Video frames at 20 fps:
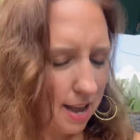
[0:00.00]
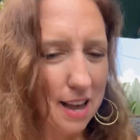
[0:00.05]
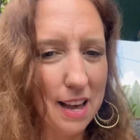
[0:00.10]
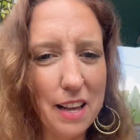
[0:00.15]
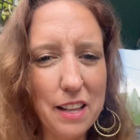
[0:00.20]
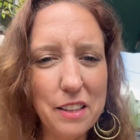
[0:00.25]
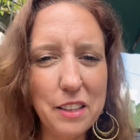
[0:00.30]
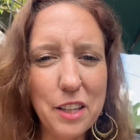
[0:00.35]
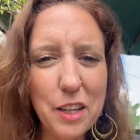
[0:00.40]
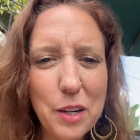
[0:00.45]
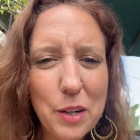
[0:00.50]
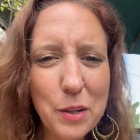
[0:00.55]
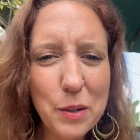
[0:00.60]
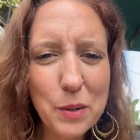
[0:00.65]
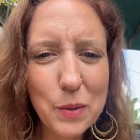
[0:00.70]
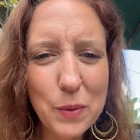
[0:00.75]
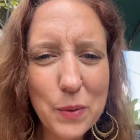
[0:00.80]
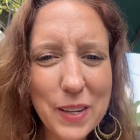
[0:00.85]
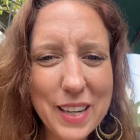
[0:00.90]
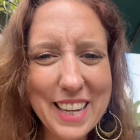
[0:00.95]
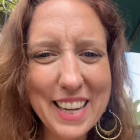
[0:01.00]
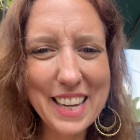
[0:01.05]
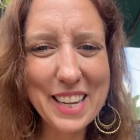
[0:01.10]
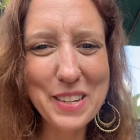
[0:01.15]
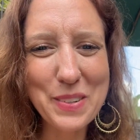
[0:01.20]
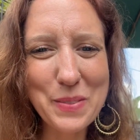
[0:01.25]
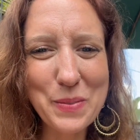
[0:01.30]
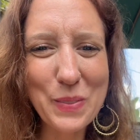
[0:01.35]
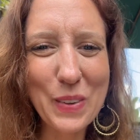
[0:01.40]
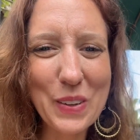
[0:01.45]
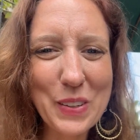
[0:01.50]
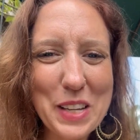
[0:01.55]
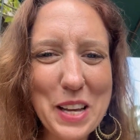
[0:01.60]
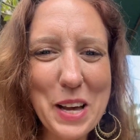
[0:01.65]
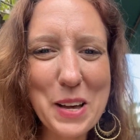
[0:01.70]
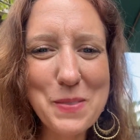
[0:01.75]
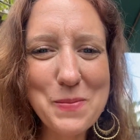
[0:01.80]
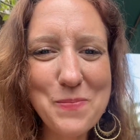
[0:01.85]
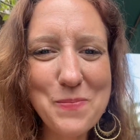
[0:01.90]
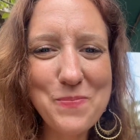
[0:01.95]
Hello and
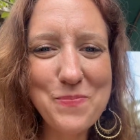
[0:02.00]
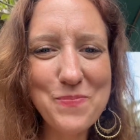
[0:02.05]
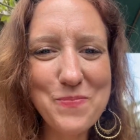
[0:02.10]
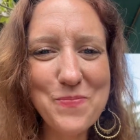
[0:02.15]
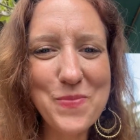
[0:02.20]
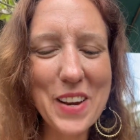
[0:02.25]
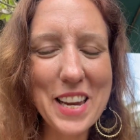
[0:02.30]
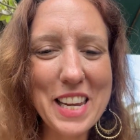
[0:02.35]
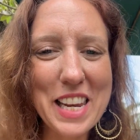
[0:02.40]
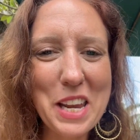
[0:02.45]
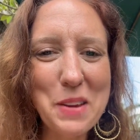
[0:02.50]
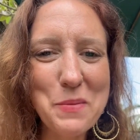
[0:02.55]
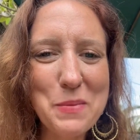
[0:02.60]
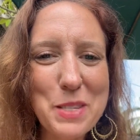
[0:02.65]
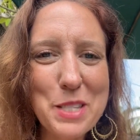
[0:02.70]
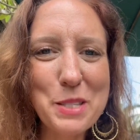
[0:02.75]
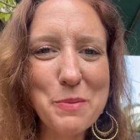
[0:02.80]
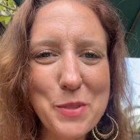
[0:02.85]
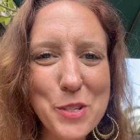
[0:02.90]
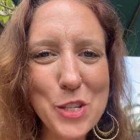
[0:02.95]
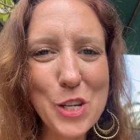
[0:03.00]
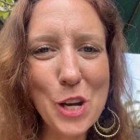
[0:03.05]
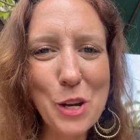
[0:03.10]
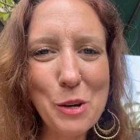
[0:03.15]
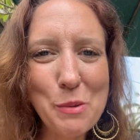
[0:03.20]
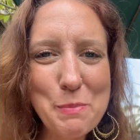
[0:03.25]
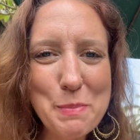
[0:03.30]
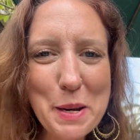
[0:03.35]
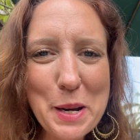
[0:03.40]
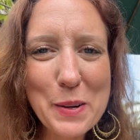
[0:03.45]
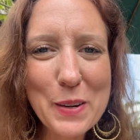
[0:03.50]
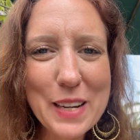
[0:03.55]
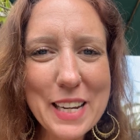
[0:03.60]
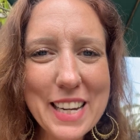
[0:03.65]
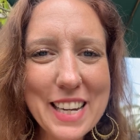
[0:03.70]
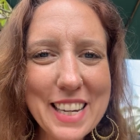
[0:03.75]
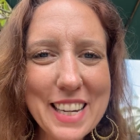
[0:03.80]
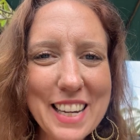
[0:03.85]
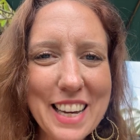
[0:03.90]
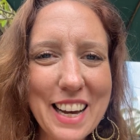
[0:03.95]
welcome. My name is Michelle
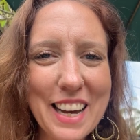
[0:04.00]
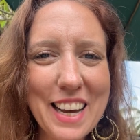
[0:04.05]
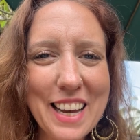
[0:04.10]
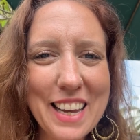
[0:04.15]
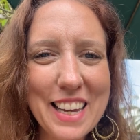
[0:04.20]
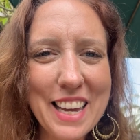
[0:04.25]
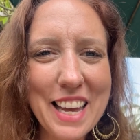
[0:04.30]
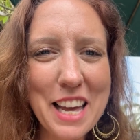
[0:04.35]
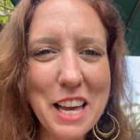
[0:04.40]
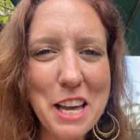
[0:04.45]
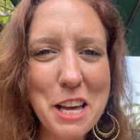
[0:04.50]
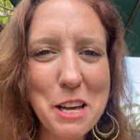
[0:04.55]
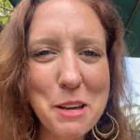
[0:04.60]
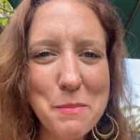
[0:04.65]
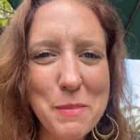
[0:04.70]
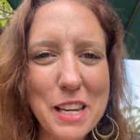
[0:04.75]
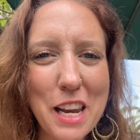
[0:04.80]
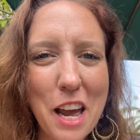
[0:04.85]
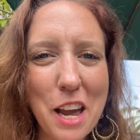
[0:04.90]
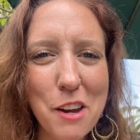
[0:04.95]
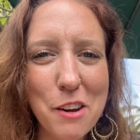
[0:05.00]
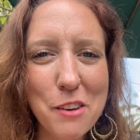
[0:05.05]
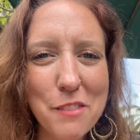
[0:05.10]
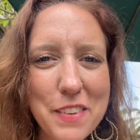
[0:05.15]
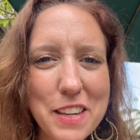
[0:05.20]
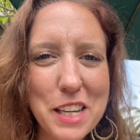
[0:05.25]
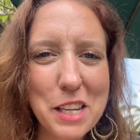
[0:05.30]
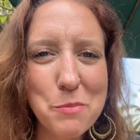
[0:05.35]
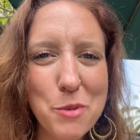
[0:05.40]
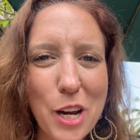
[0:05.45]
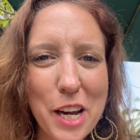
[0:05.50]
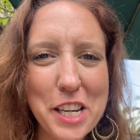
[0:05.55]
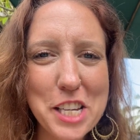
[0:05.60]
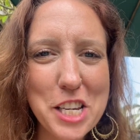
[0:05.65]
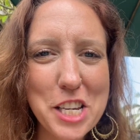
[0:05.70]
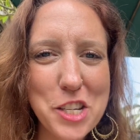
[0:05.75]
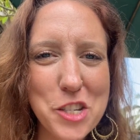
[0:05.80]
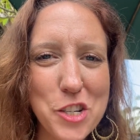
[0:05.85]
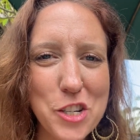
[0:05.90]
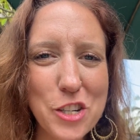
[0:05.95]
Berry. I am an Ayurvedic
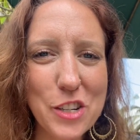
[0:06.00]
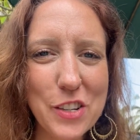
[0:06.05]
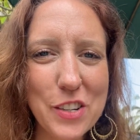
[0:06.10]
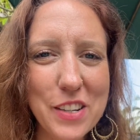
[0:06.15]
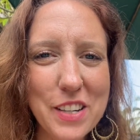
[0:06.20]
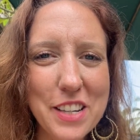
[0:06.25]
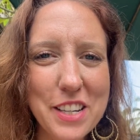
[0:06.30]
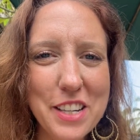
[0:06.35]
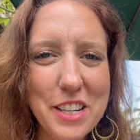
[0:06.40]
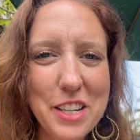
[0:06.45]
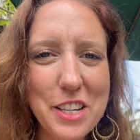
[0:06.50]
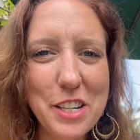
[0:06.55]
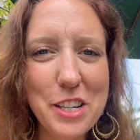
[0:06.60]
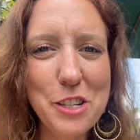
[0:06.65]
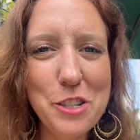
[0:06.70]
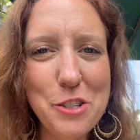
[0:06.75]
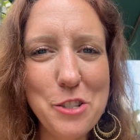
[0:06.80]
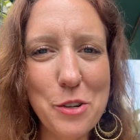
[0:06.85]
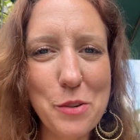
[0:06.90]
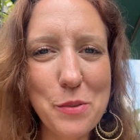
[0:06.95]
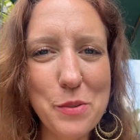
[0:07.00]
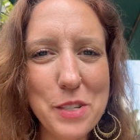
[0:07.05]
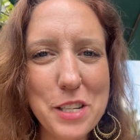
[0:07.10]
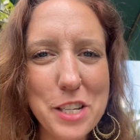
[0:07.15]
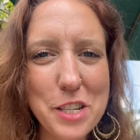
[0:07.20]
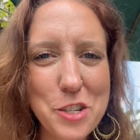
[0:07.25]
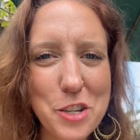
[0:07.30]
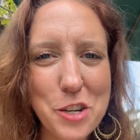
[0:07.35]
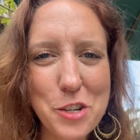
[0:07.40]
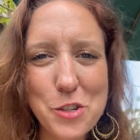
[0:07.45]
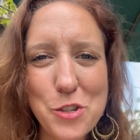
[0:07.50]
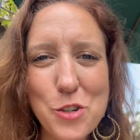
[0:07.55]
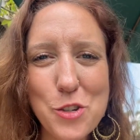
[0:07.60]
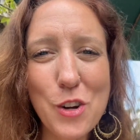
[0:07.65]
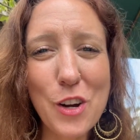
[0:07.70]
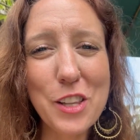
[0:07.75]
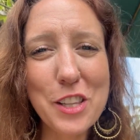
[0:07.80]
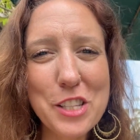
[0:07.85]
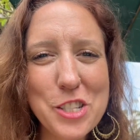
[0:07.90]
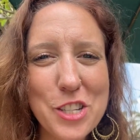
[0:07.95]
practitioner, Jyotish
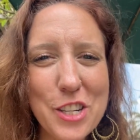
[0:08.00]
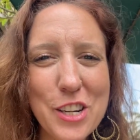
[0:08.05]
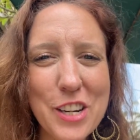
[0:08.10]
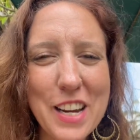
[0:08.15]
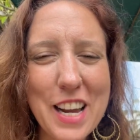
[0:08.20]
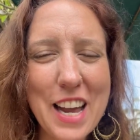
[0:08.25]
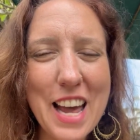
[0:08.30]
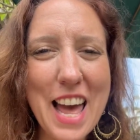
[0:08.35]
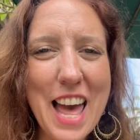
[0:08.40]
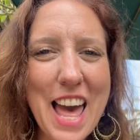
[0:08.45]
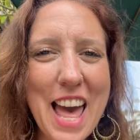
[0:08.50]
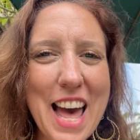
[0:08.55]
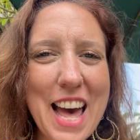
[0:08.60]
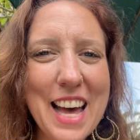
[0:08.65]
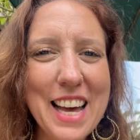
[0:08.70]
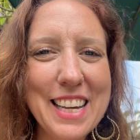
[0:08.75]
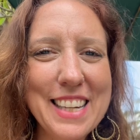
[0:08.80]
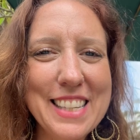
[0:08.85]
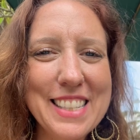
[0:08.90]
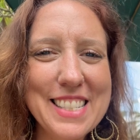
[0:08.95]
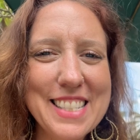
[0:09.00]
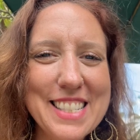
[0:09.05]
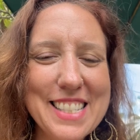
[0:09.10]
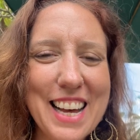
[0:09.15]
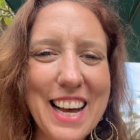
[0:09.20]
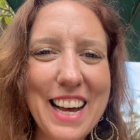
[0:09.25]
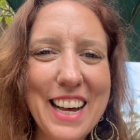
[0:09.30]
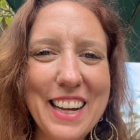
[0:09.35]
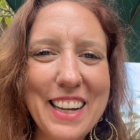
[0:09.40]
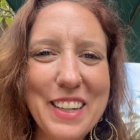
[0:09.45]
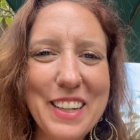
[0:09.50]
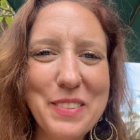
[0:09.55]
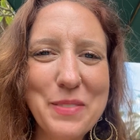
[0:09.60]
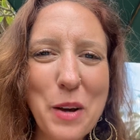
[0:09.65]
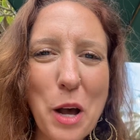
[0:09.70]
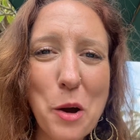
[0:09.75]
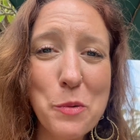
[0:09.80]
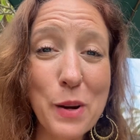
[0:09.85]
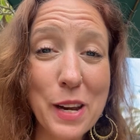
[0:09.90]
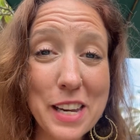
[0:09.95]
astrologer, and
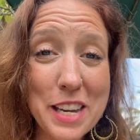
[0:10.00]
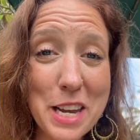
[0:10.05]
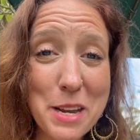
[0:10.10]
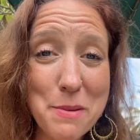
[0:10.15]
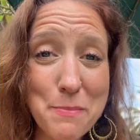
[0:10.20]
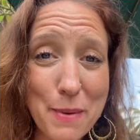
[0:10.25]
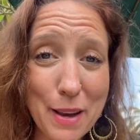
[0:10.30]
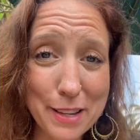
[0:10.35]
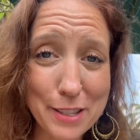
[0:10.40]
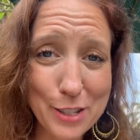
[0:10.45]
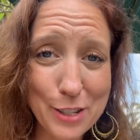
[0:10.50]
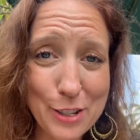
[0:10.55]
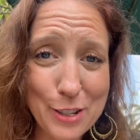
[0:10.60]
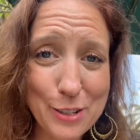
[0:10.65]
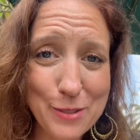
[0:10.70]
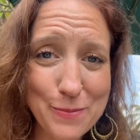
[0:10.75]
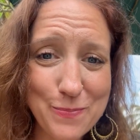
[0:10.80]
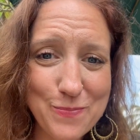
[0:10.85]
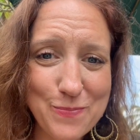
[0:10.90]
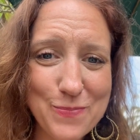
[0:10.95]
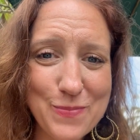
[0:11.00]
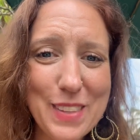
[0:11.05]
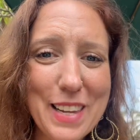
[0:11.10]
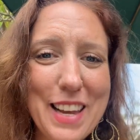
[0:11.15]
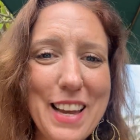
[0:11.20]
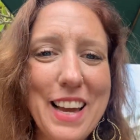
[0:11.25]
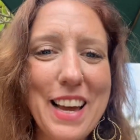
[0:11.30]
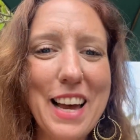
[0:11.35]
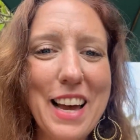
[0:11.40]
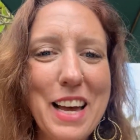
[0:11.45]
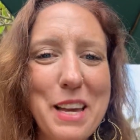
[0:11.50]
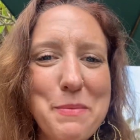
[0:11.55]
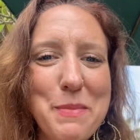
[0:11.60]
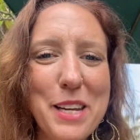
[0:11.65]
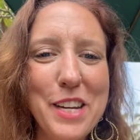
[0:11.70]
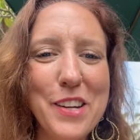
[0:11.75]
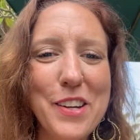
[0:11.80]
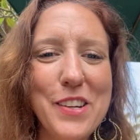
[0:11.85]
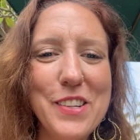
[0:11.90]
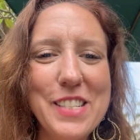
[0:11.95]
a Reiki master. I'm
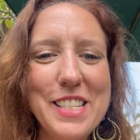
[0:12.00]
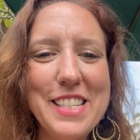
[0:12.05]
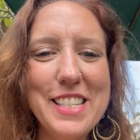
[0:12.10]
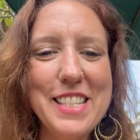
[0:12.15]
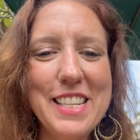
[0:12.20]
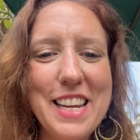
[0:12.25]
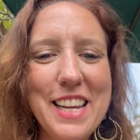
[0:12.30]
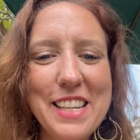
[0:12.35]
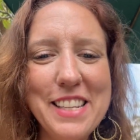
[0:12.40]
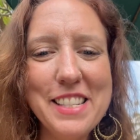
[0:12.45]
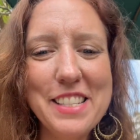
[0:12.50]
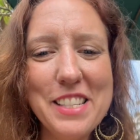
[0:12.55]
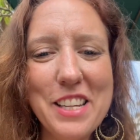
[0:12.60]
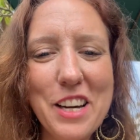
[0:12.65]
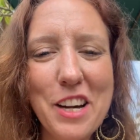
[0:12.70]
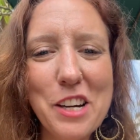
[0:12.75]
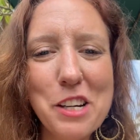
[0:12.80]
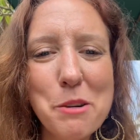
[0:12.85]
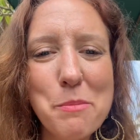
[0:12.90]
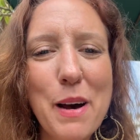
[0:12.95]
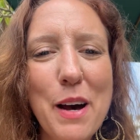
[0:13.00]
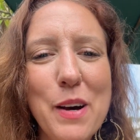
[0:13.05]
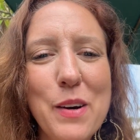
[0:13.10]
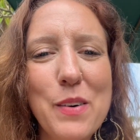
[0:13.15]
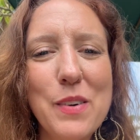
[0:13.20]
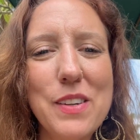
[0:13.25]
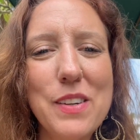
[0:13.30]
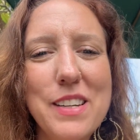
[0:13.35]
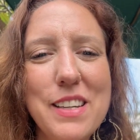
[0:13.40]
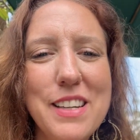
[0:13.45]
here today to talk about